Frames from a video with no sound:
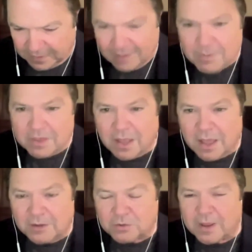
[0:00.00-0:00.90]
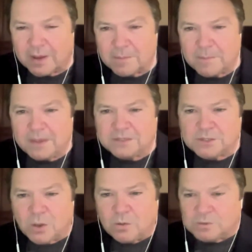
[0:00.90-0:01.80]
gave me the contract
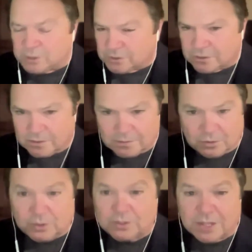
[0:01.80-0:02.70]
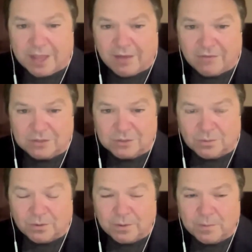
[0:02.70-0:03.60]
based on just the Alvin
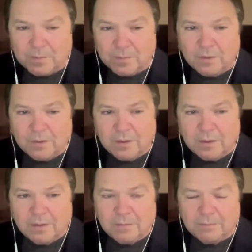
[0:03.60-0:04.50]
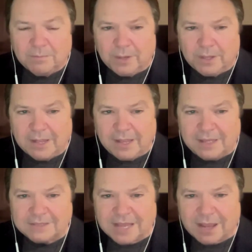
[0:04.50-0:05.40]
story. But
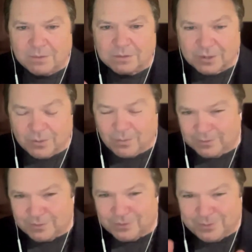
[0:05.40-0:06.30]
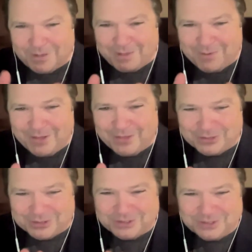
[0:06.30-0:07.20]
as I was going through my
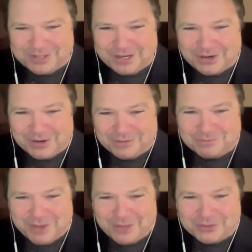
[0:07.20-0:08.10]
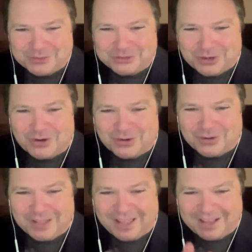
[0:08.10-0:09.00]
mother's year of mother's
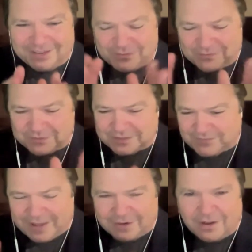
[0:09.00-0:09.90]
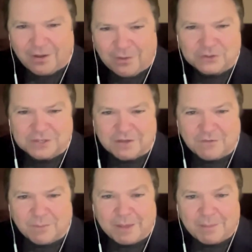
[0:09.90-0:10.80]
journal and found all the
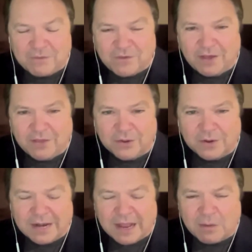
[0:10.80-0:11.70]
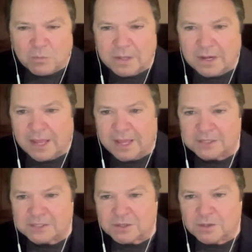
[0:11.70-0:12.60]
stuff about my father, and I
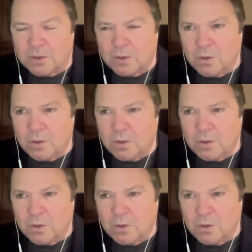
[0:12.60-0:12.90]
realized